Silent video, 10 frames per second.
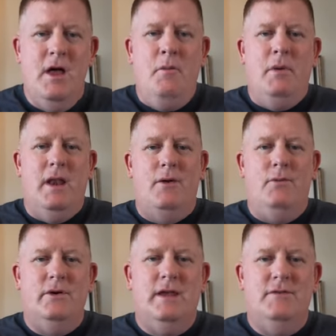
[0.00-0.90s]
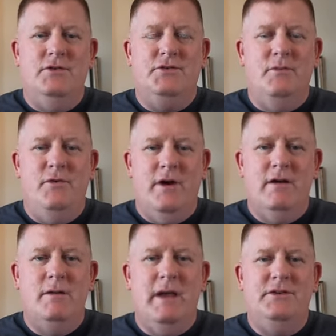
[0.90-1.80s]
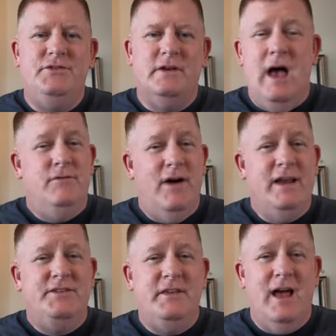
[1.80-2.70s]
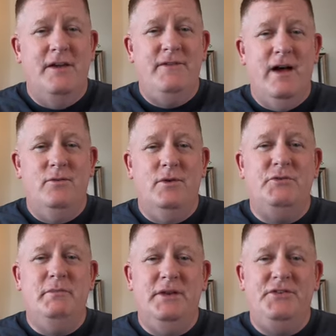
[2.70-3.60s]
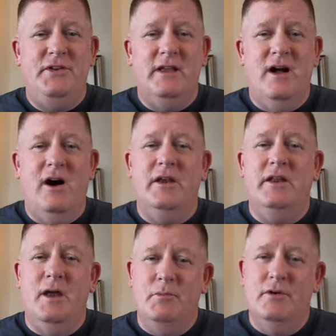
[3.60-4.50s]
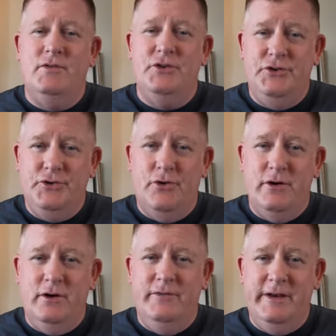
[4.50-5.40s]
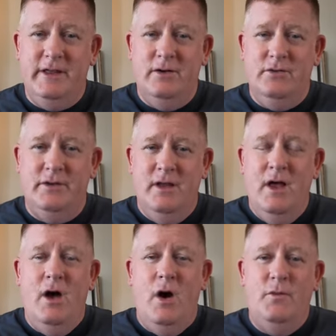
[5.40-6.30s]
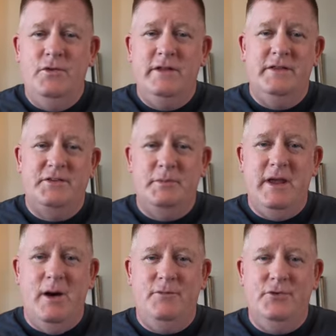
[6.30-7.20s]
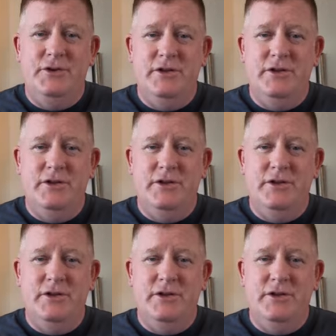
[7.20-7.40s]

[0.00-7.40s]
but I will give you some very basic advice that I found was missing on a number of the tutorial videos. Hopefully this will be helpful to